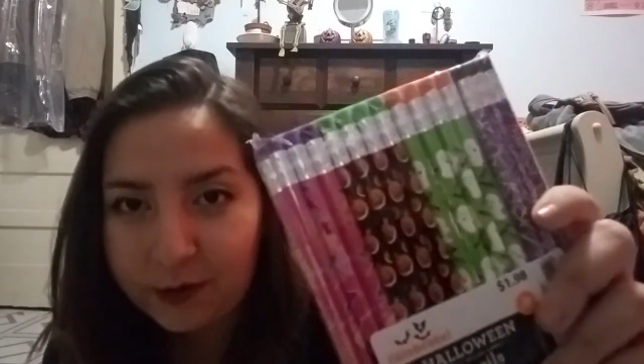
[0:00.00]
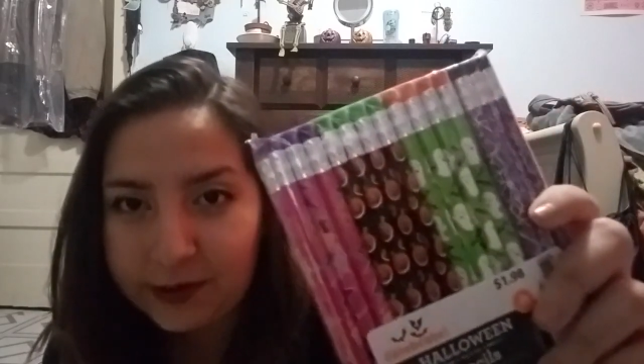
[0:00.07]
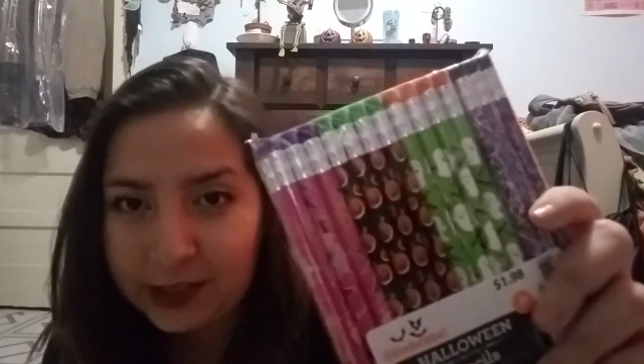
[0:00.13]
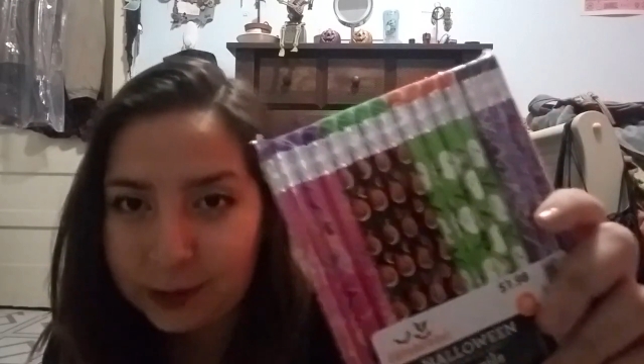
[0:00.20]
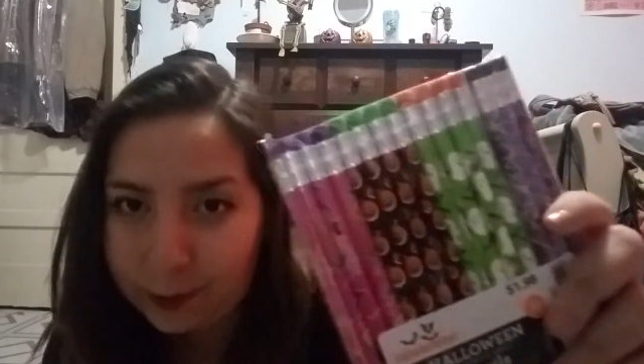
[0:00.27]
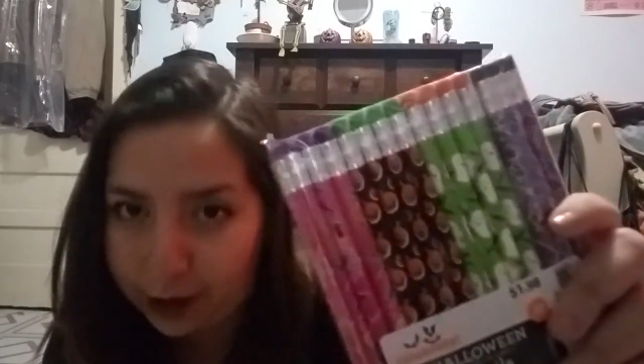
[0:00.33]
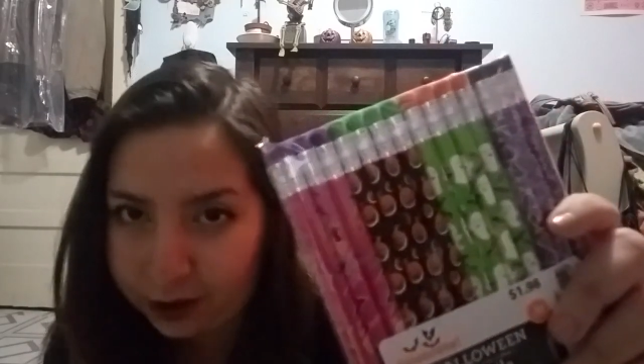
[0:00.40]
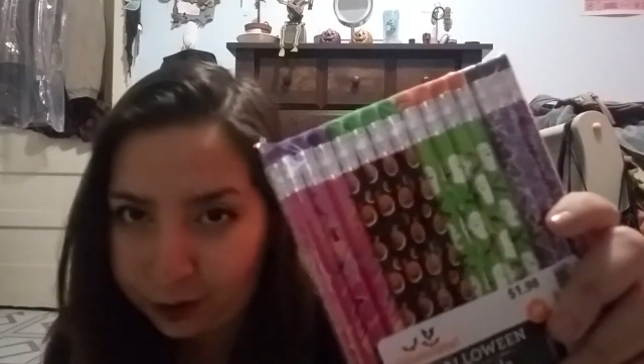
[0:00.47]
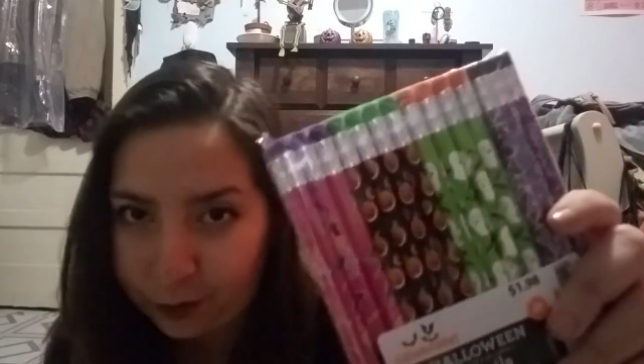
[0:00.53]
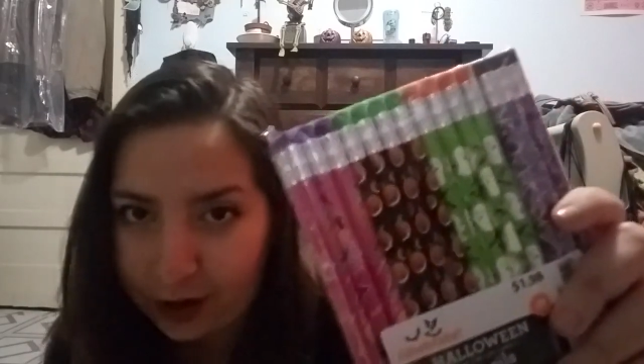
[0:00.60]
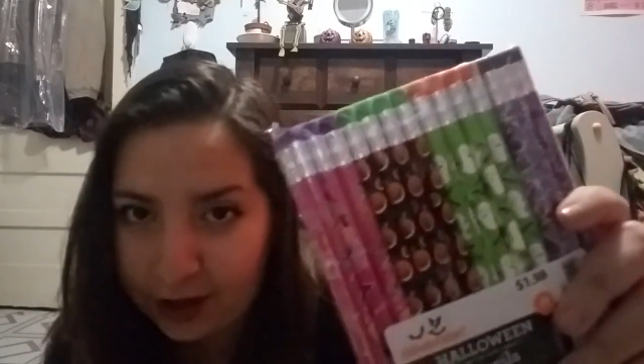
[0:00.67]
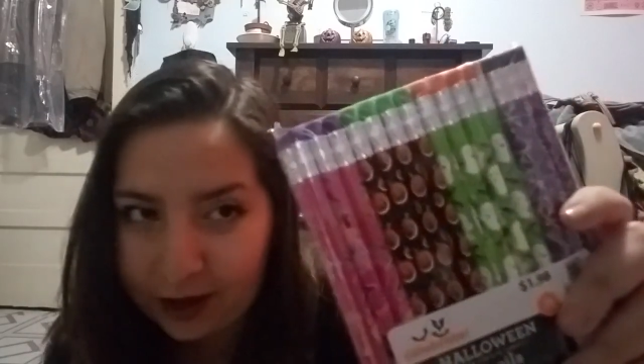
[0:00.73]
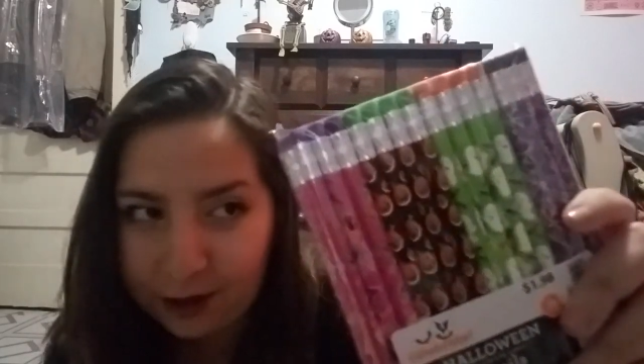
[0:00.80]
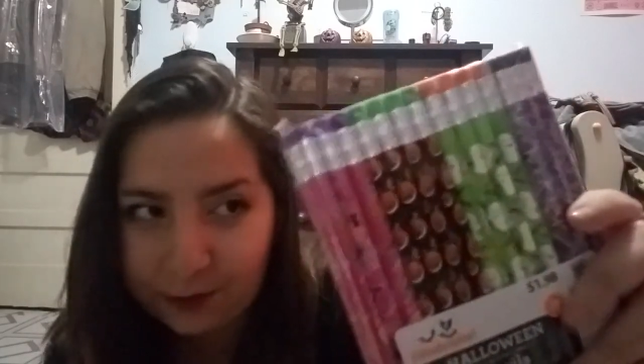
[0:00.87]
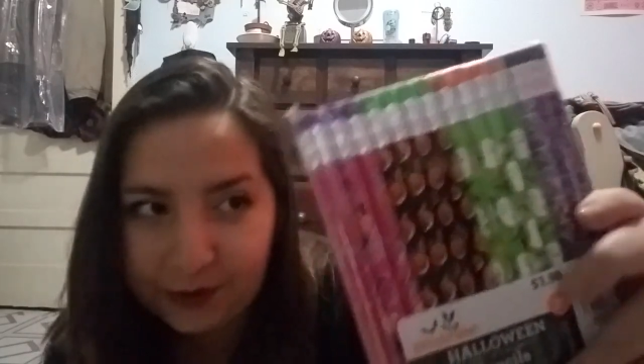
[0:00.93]
with spider
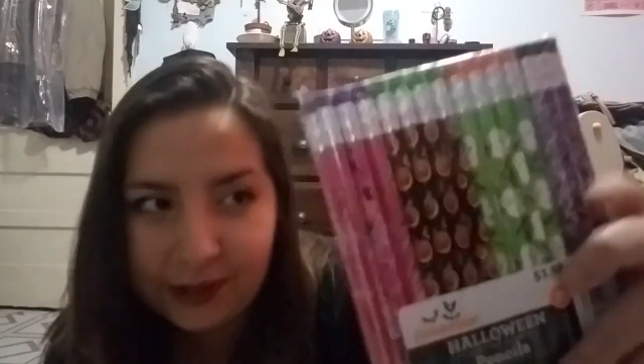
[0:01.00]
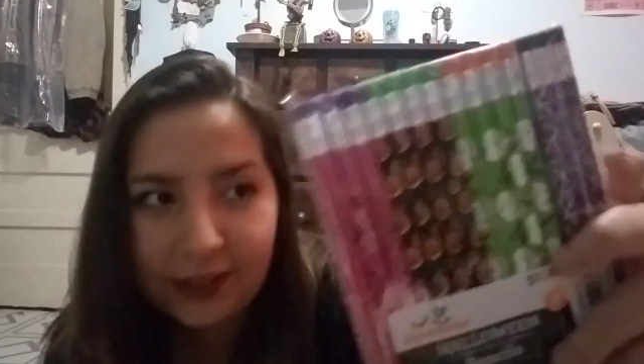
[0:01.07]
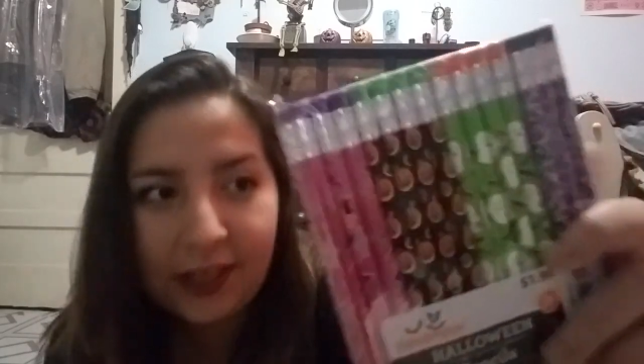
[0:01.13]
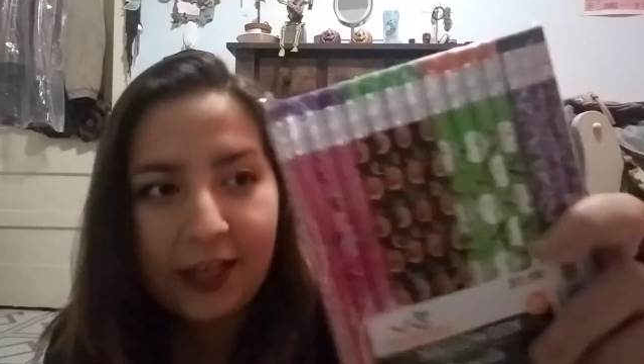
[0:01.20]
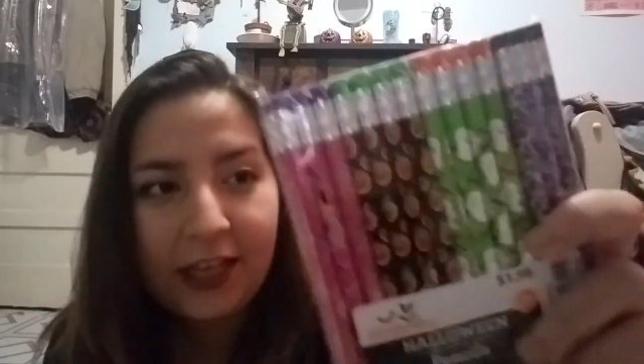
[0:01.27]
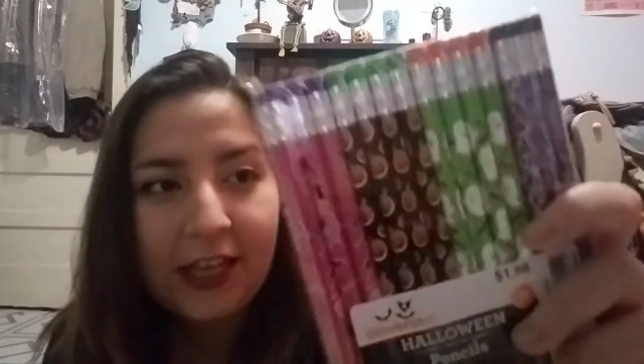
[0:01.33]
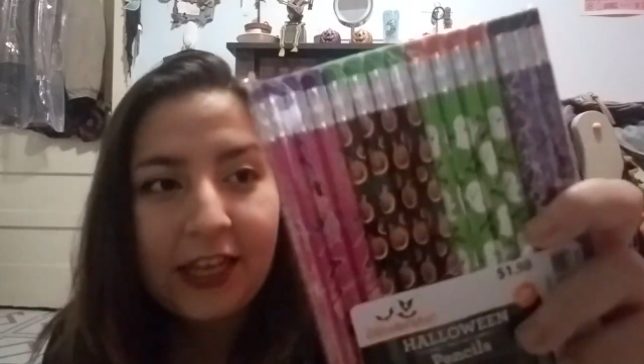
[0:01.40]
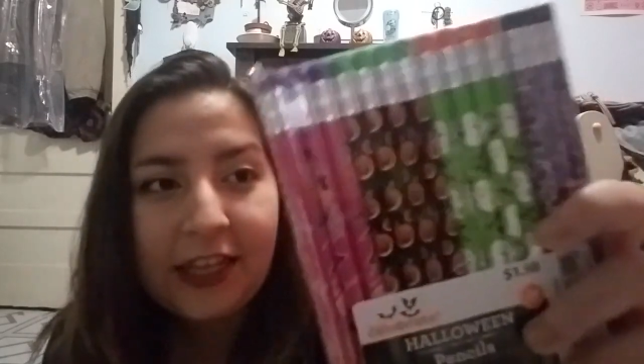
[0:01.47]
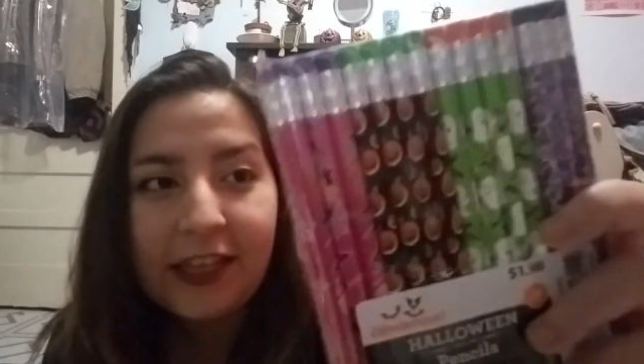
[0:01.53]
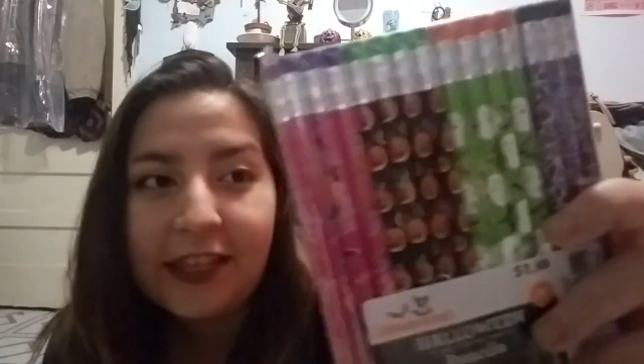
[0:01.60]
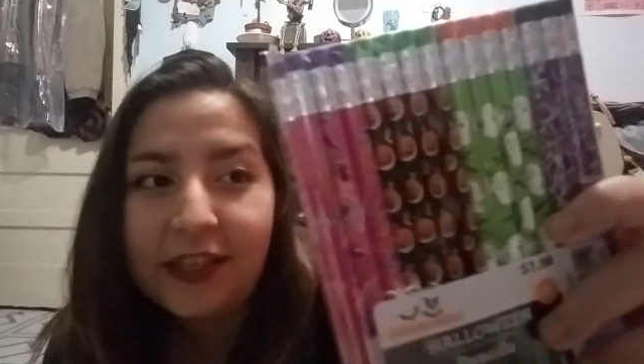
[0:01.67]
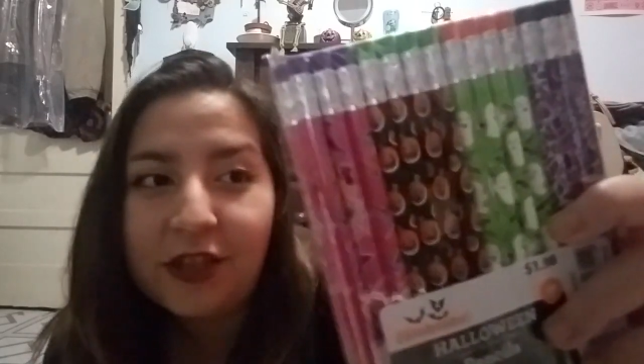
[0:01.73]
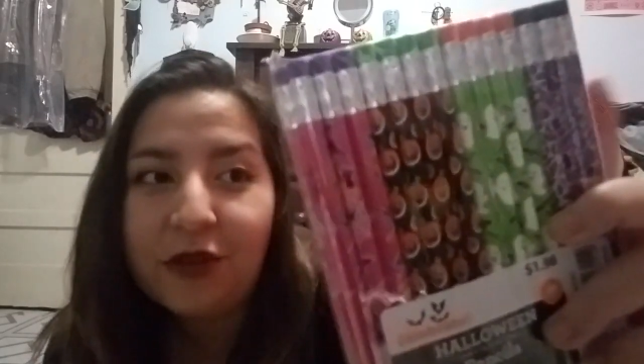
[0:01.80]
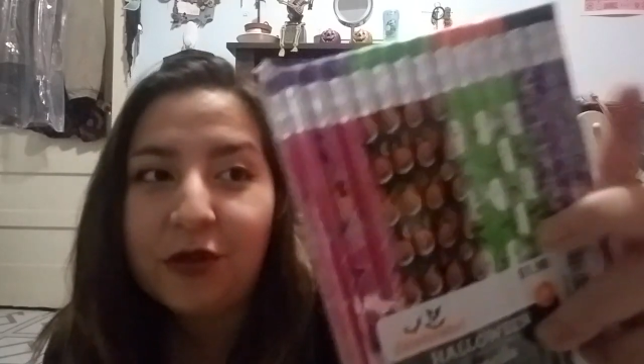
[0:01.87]
webs, this little